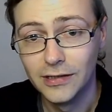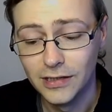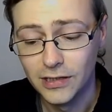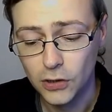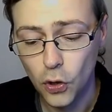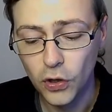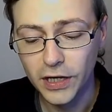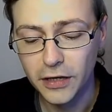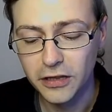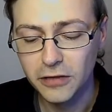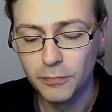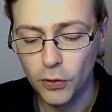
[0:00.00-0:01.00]
Calling her
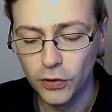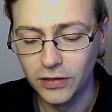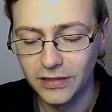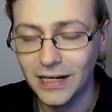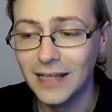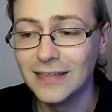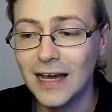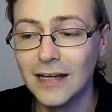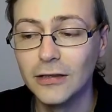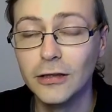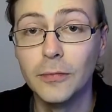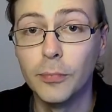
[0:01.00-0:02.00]
spoiled and
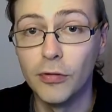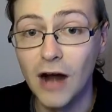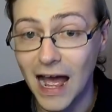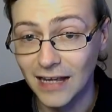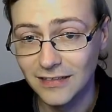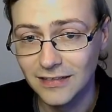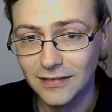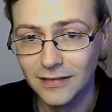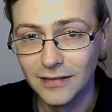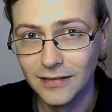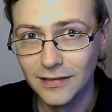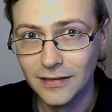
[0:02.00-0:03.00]
entitled brat?
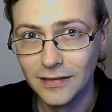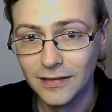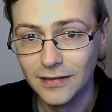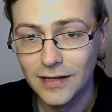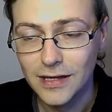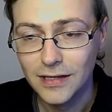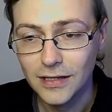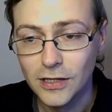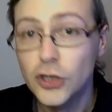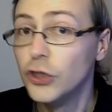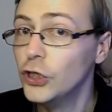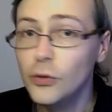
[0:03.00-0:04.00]

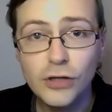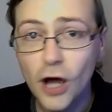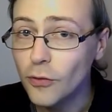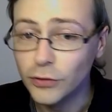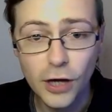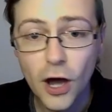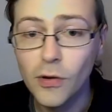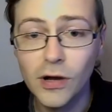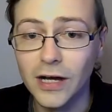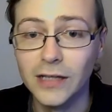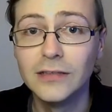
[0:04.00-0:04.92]
You don't know her.